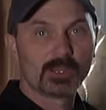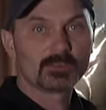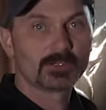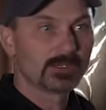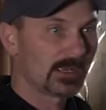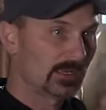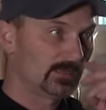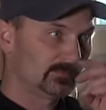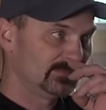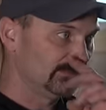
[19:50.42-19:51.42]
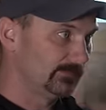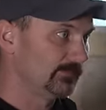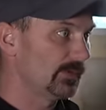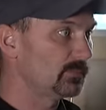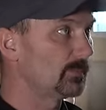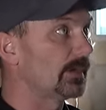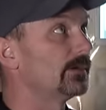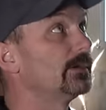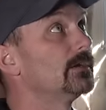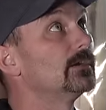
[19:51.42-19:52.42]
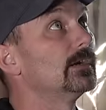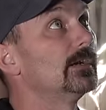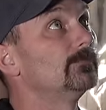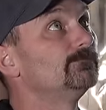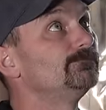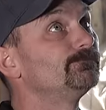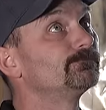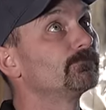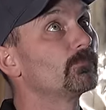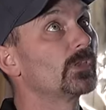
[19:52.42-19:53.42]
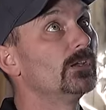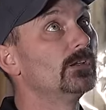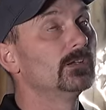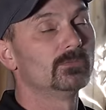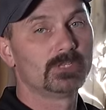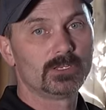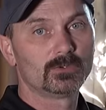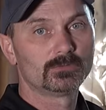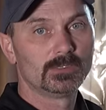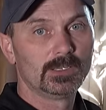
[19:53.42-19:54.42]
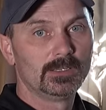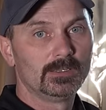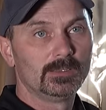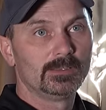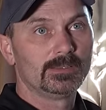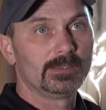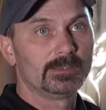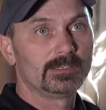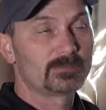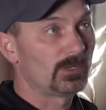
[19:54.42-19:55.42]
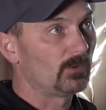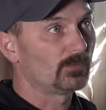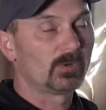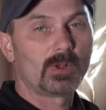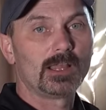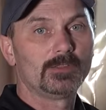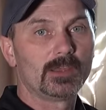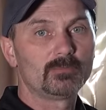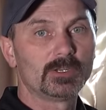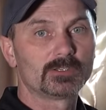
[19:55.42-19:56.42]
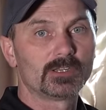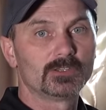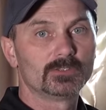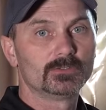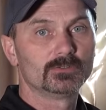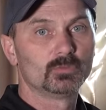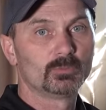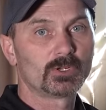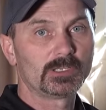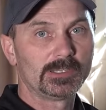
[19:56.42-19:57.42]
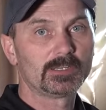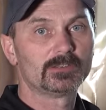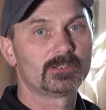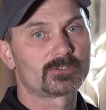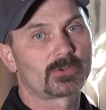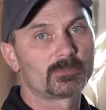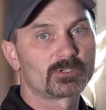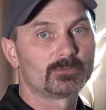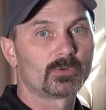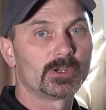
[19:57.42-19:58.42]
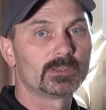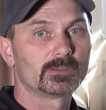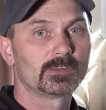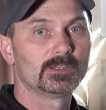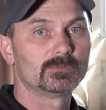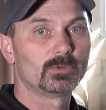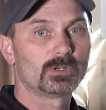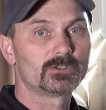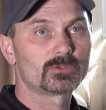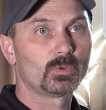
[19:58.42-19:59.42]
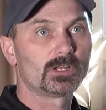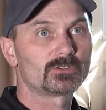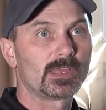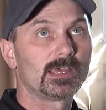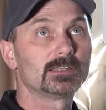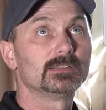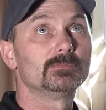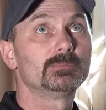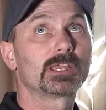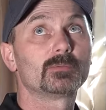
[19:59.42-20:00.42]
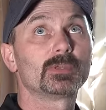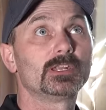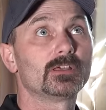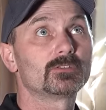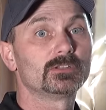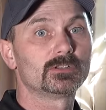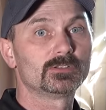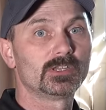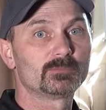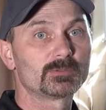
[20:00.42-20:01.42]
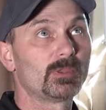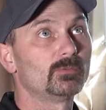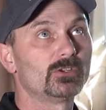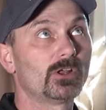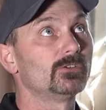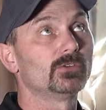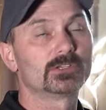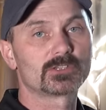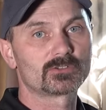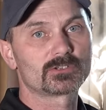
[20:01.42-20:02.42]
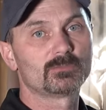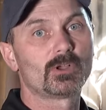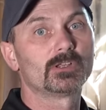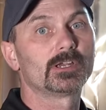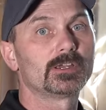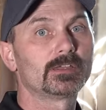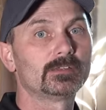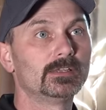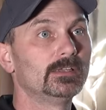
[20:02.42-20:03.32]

another uh, vapor barrier um, video and it's been out for a while now, but uh, we'll put a link in the description for you. And if you want to just watch that and pick up any other little tips, maybe you're not doing such a small area.